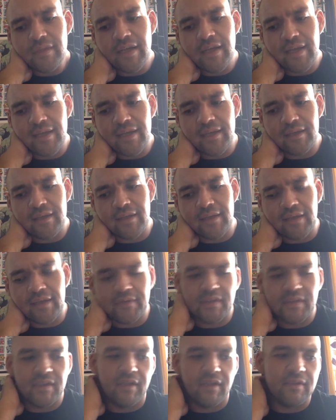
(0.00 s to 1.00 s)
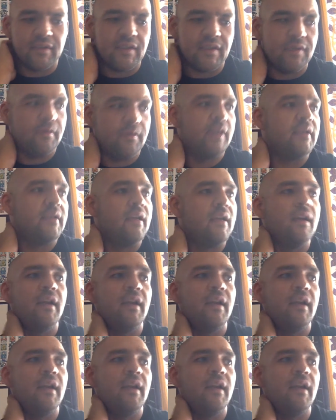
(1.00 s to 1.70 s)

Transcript: and I've stuck to it